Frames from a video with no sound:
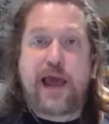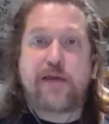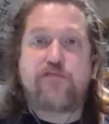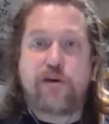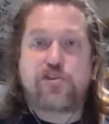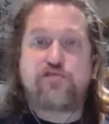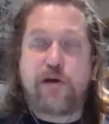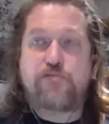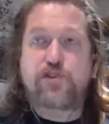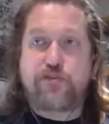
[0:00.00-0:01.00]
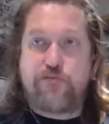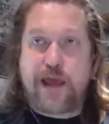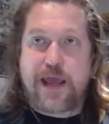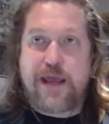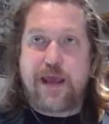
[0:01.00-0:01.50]
at Crossroads
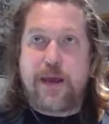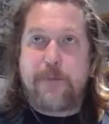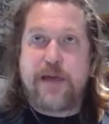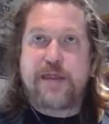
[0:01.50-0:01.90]
3. But